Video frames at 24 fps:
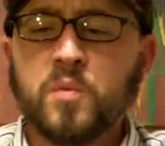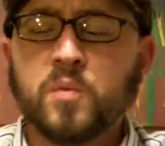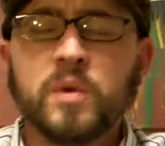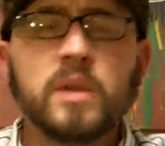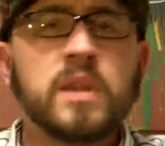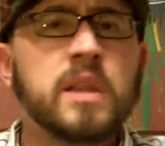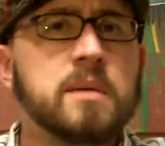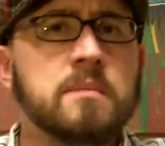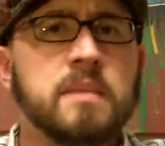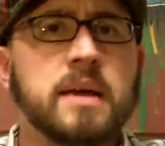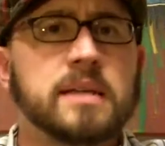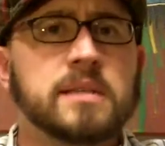
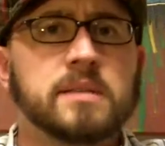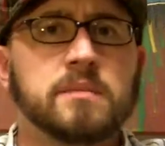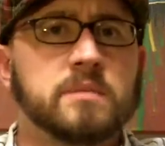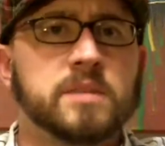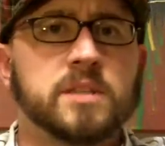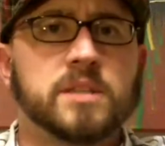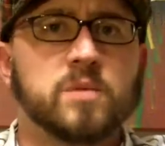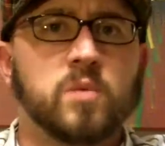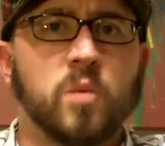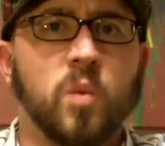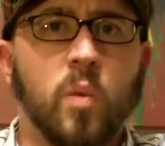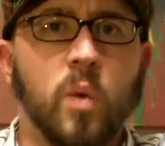really makes them
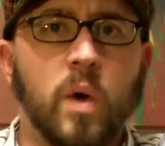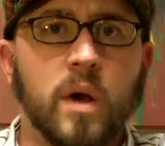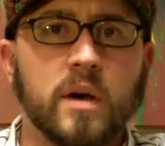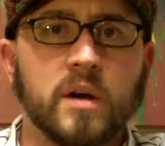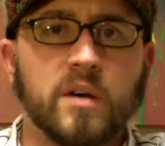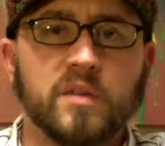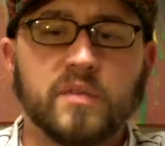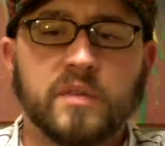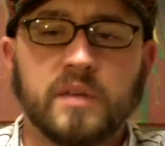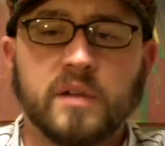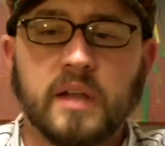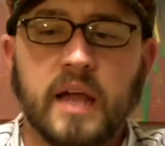just
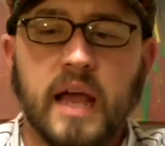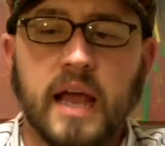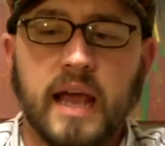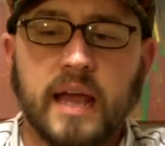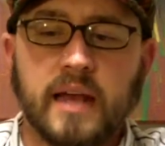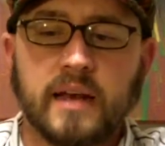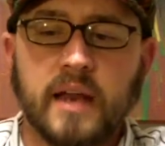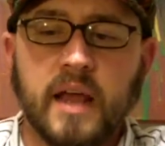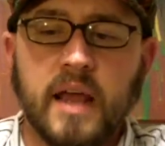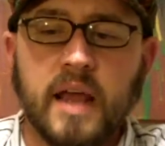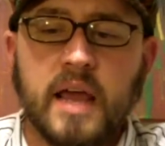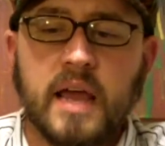wonderful
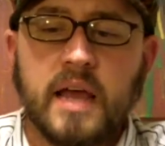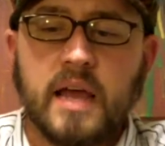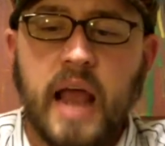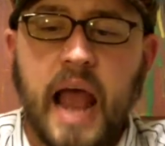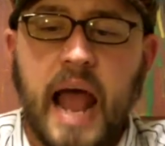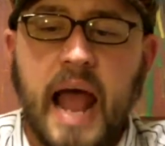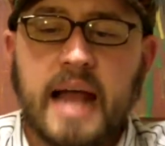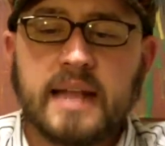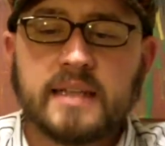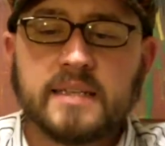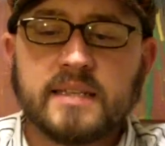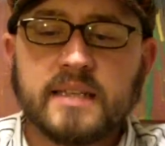and
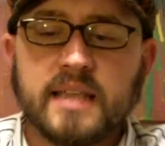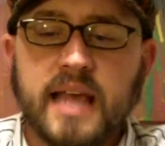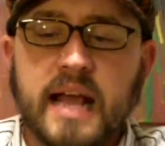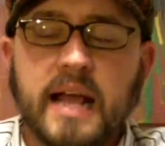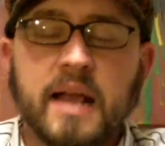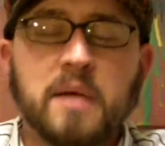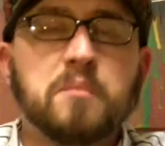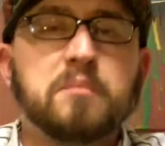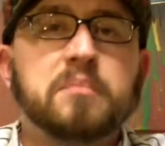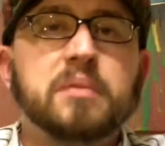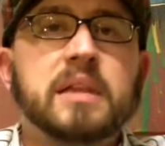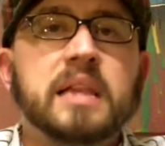adds to
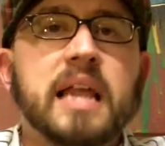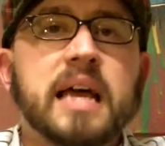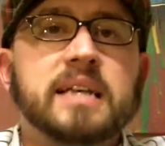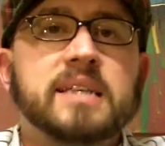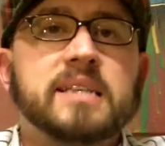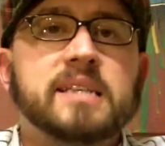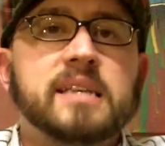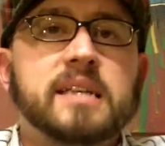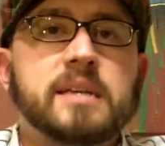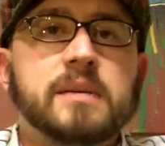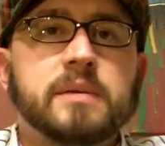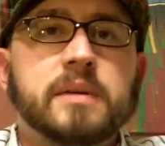that
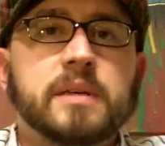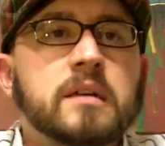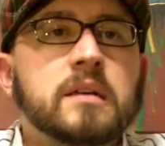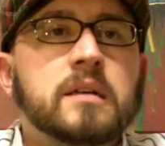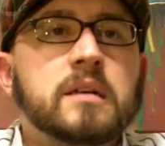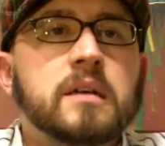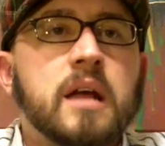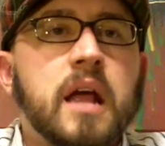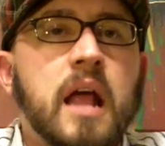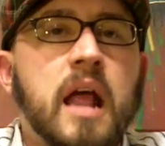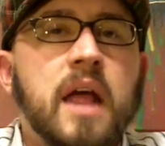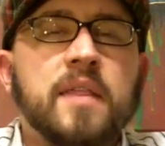complexity.
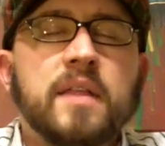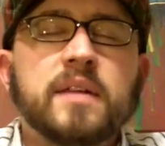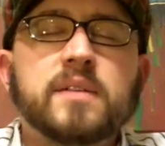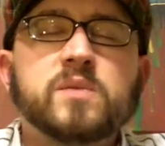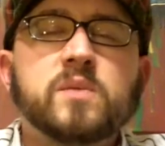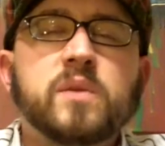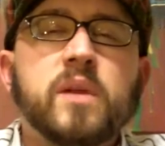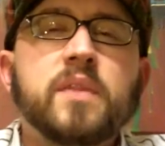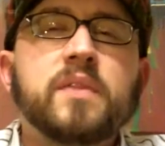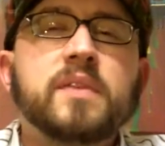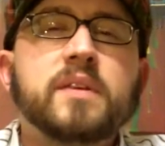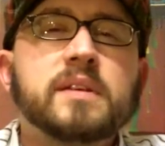That's
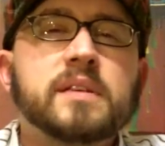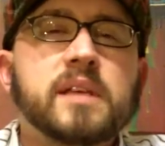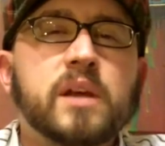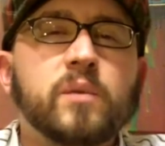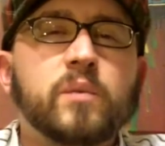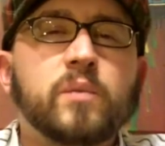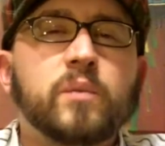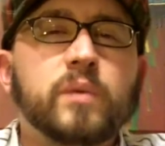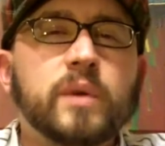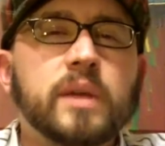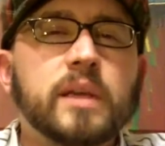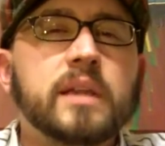one of the things I
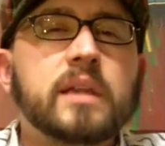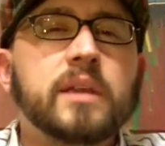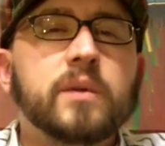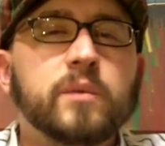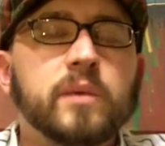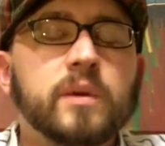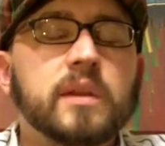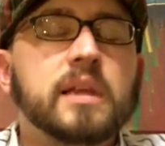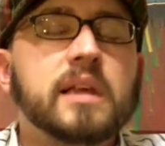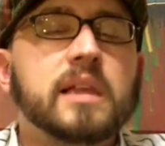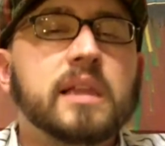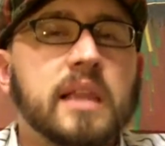really,
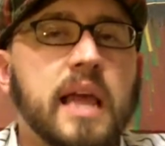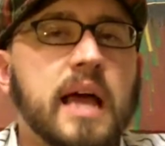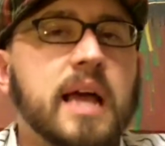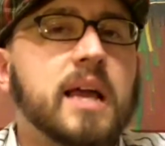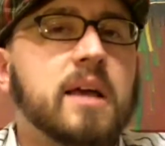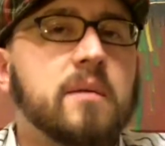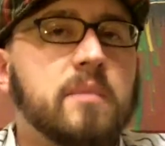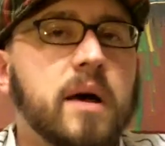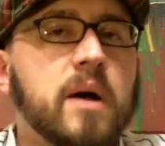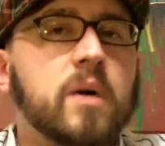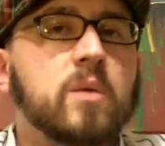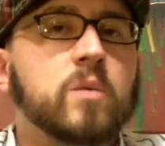really
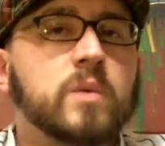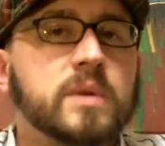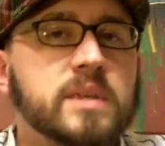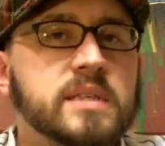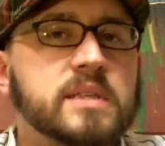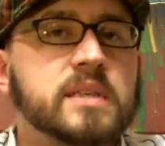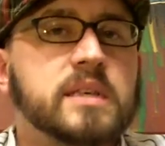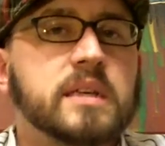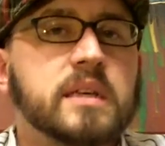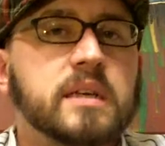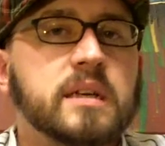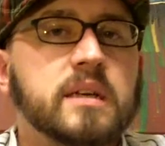like about
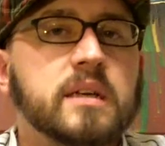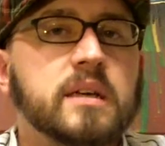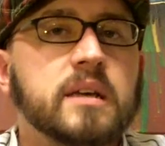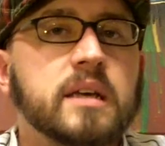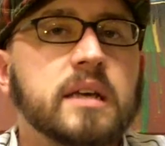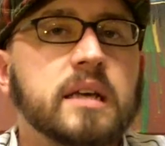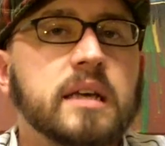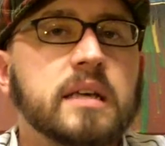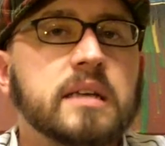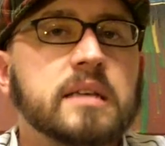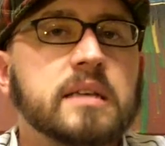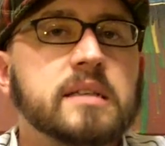whiskey,
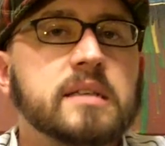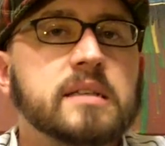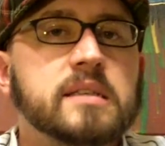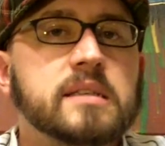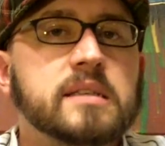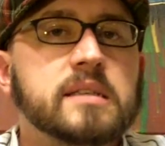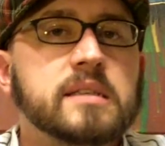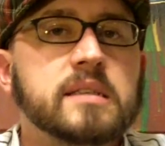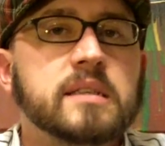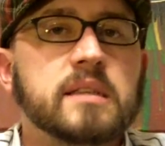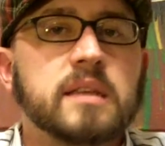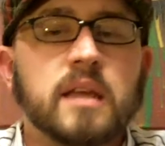
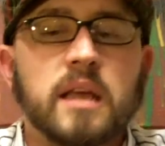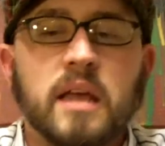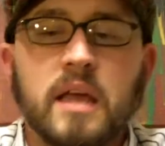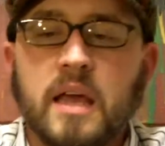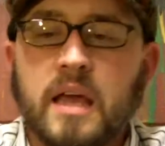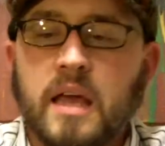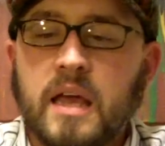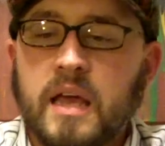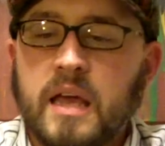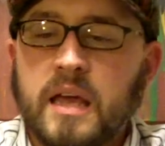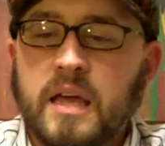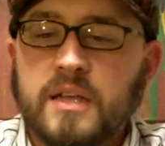is
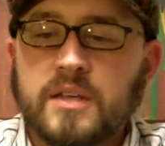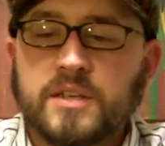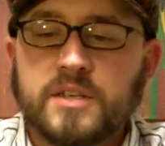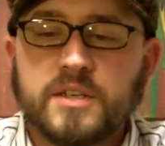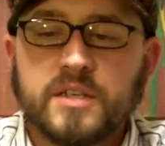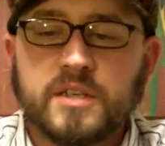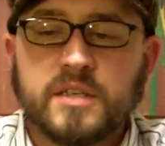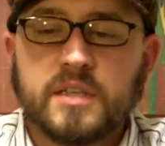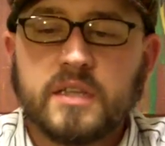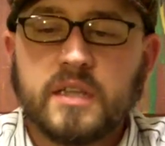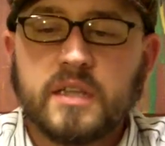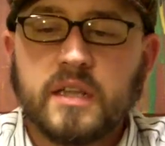
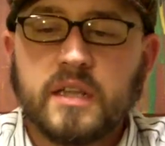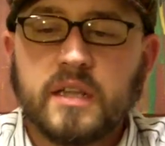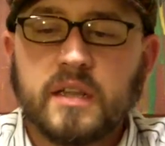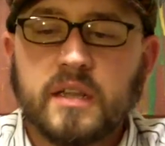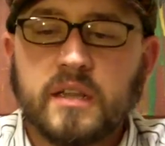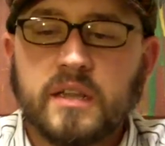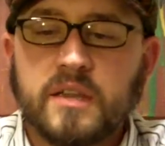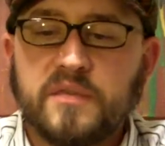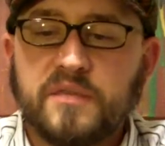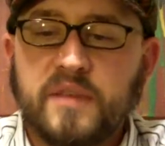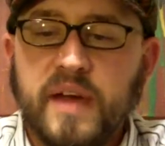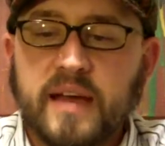just
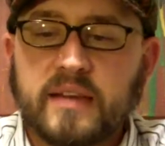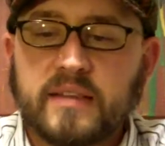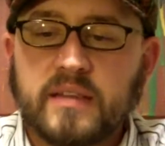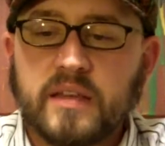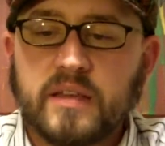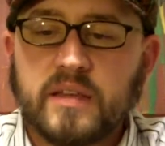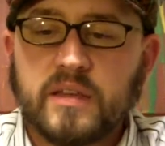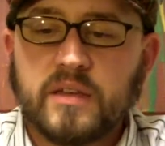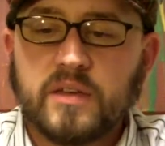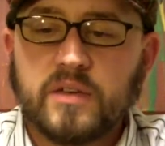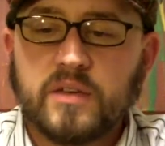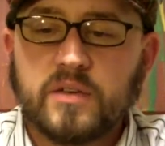the fact
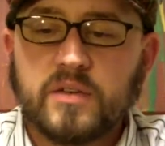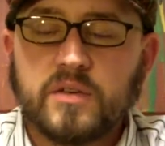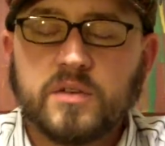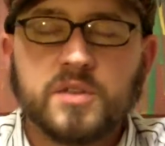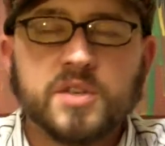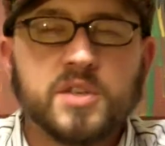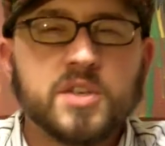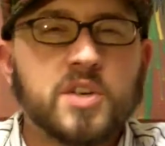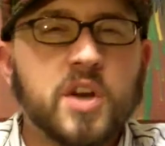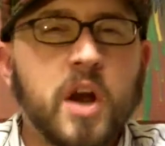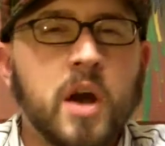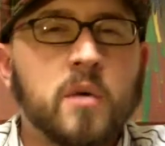that you
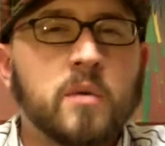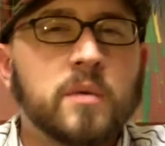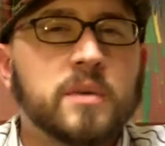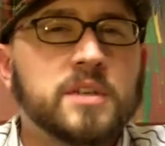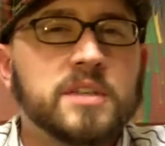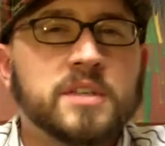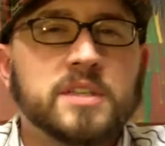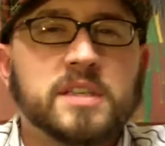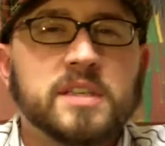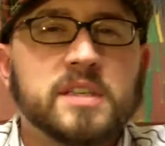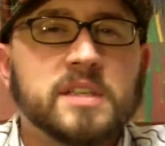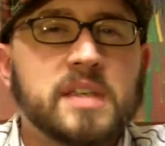start with
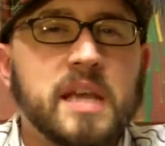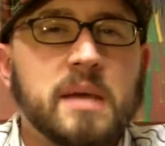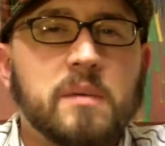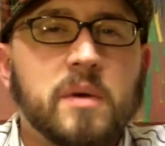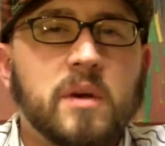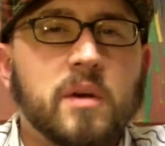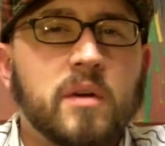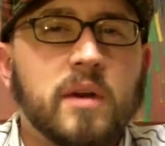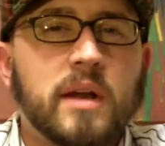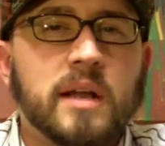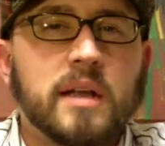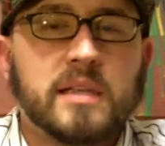just the same
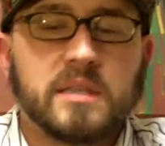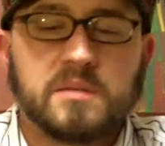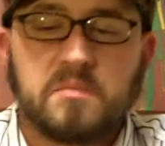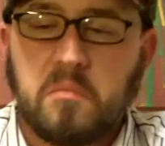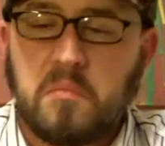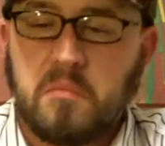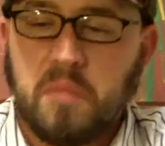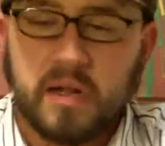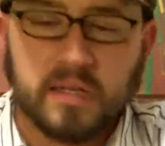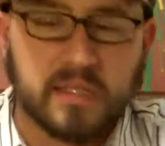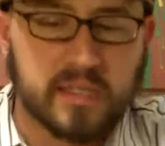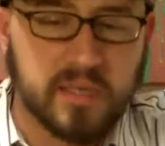ingredients:
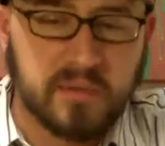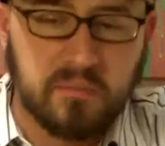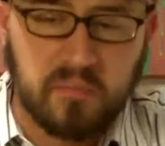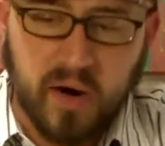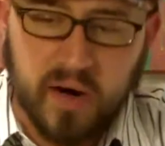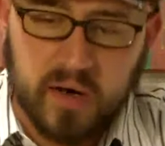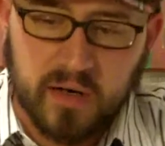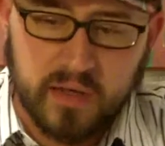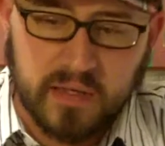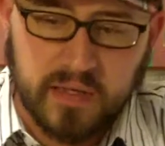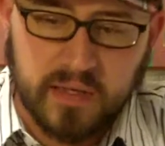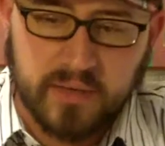malted
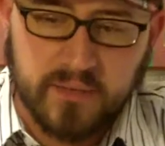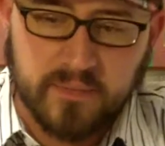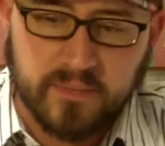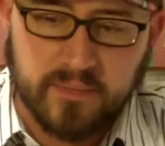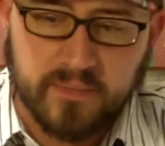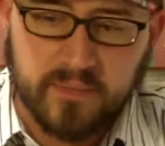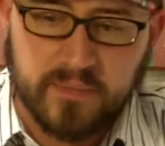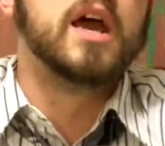barley,